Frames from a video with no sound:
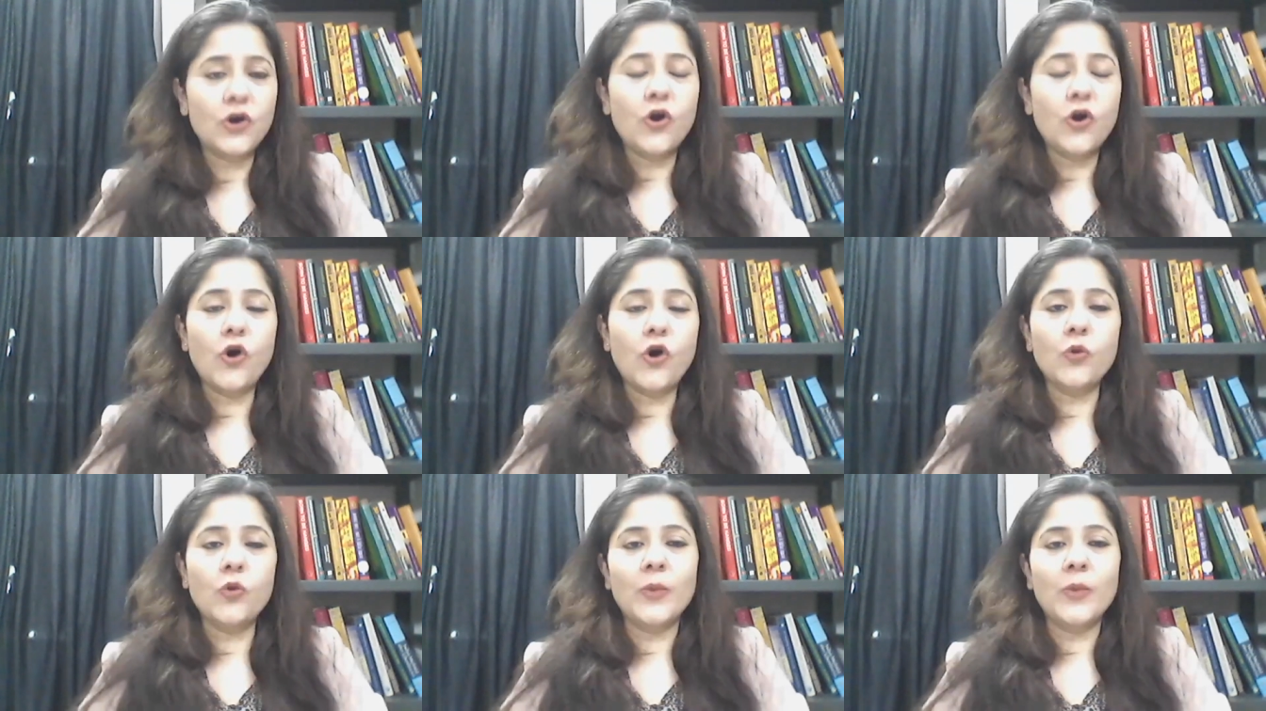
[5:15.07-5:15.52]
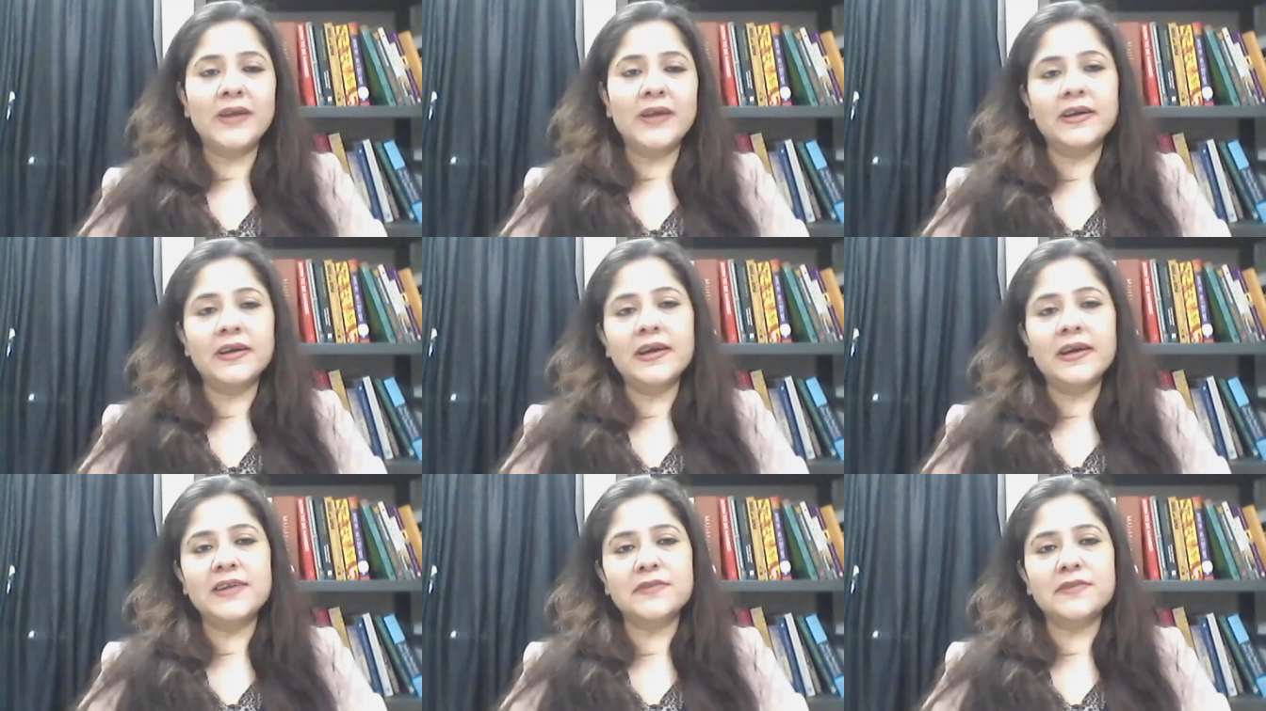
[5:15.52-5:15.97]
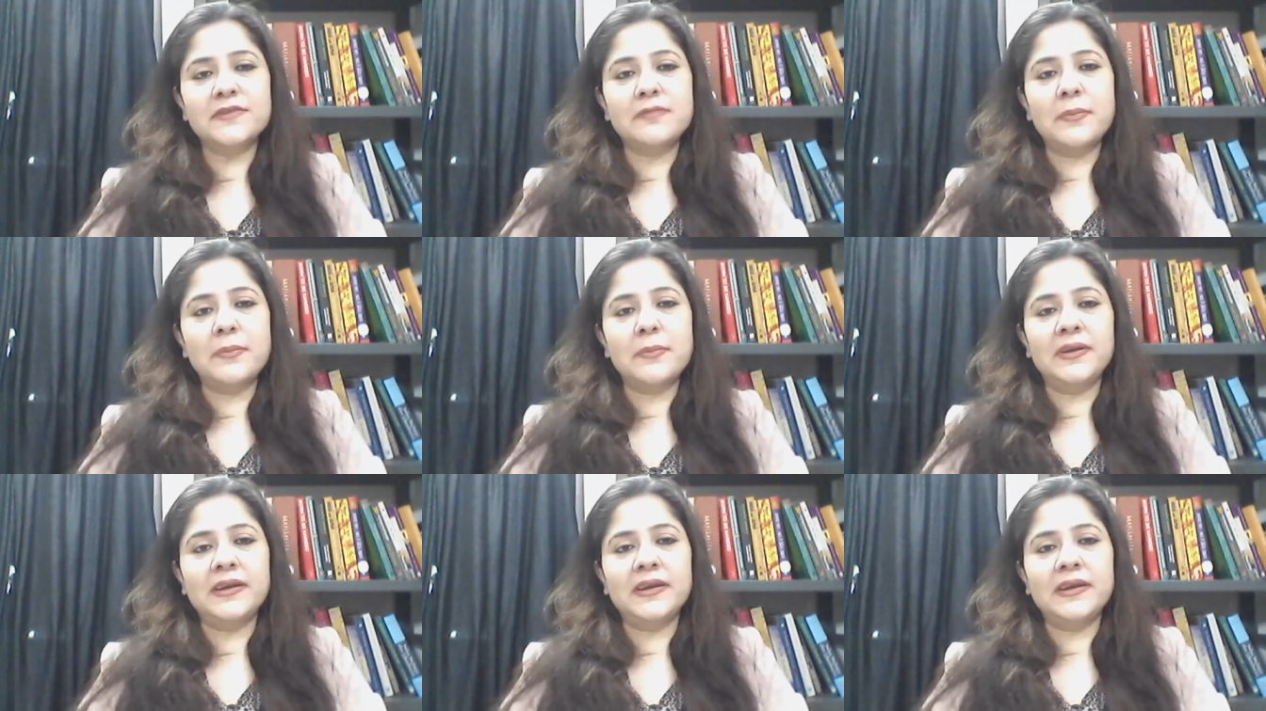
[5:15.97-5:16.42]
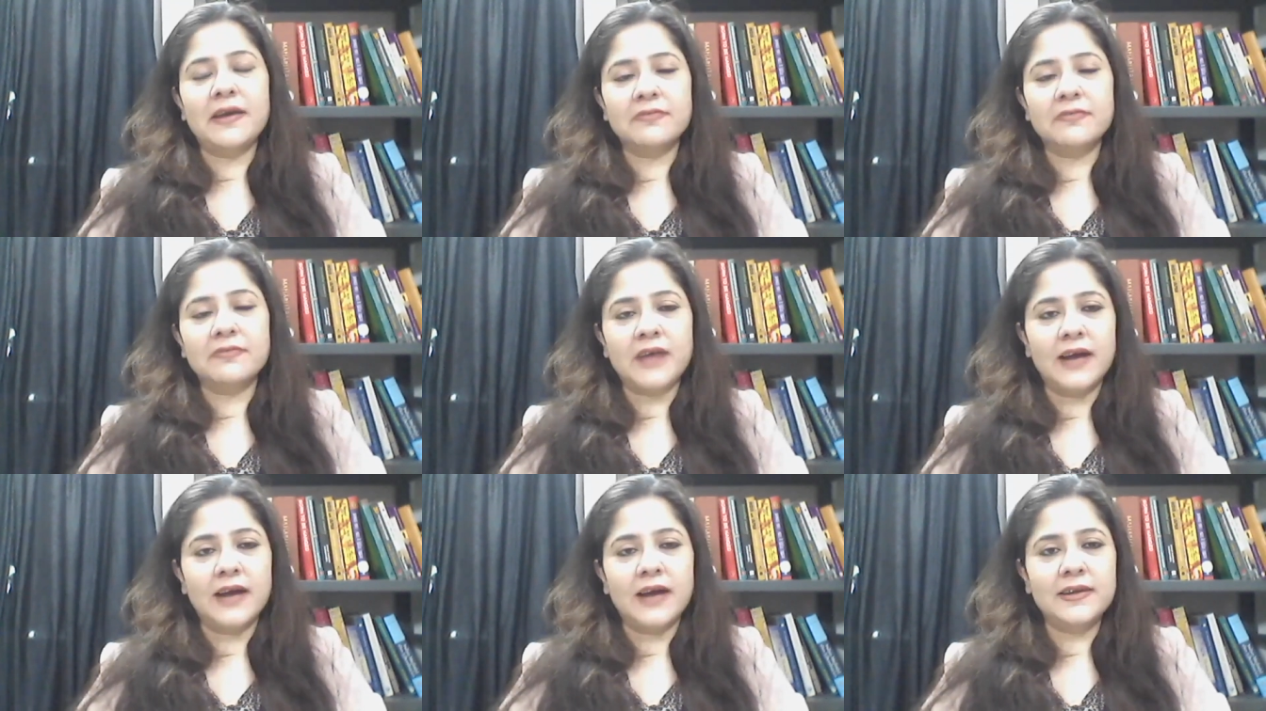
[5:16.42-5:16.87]
or whether it's women in
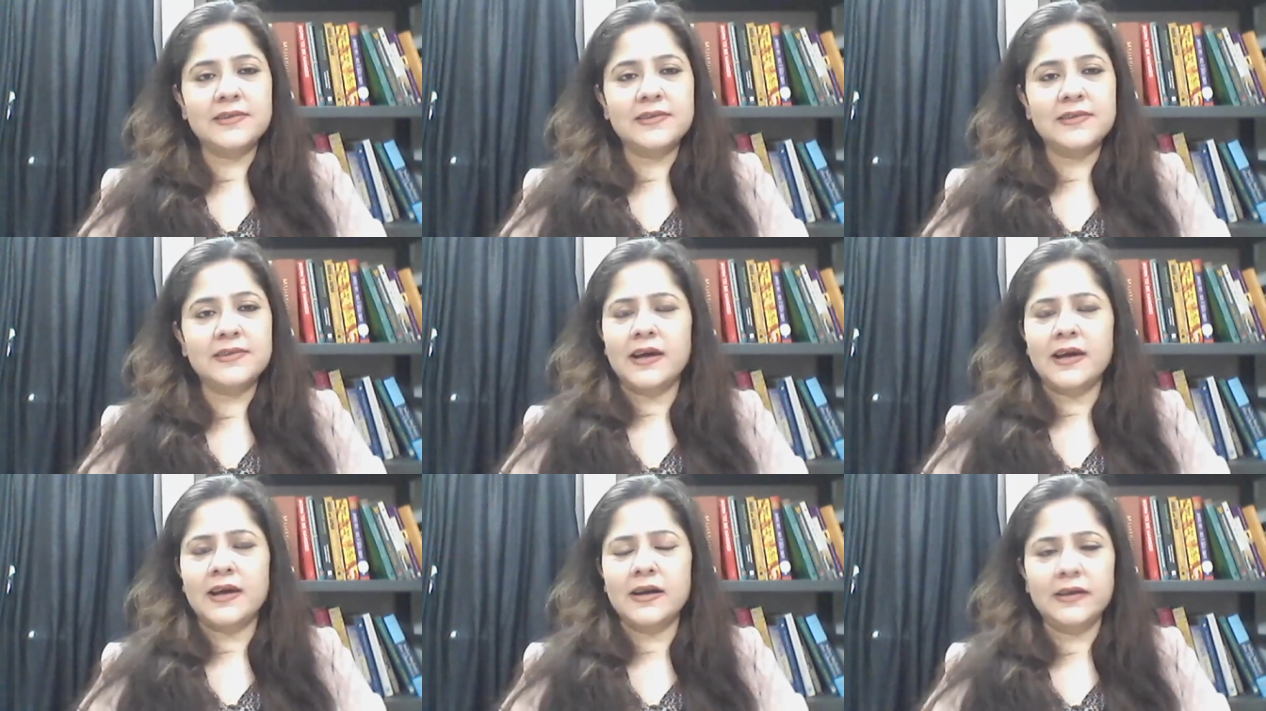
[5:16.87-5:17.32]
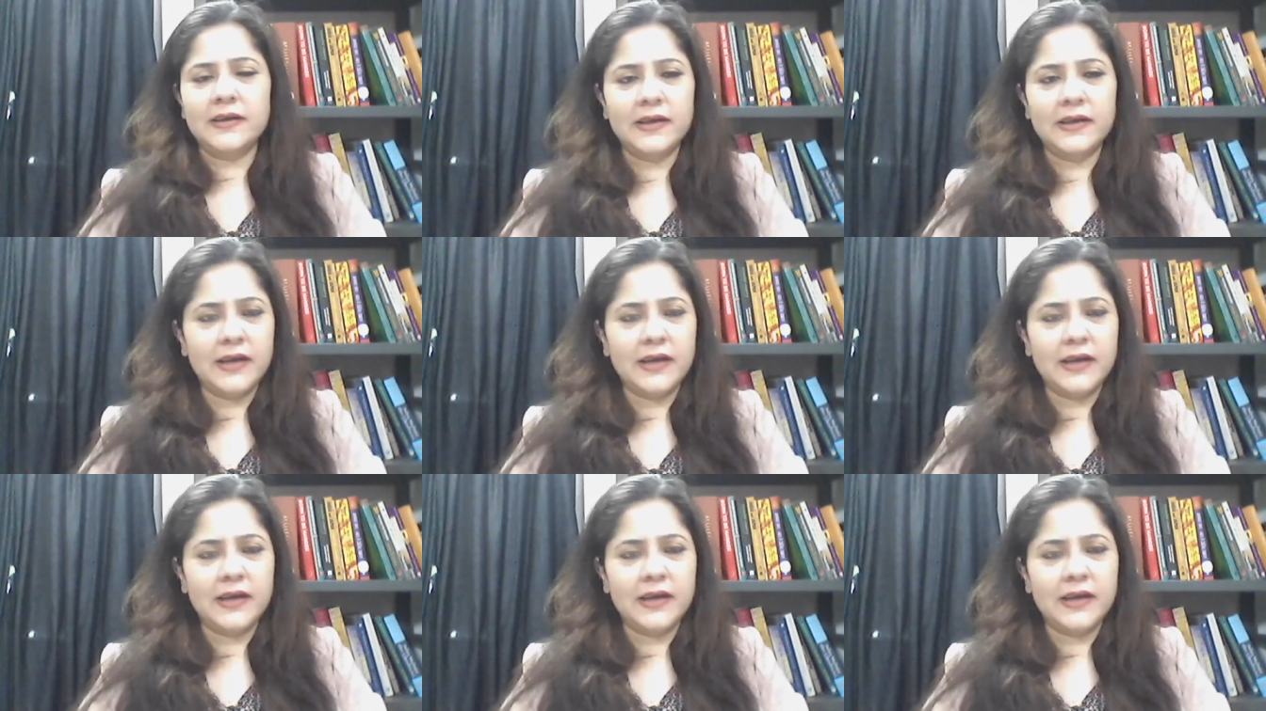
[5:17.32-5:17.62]
Afghanistan,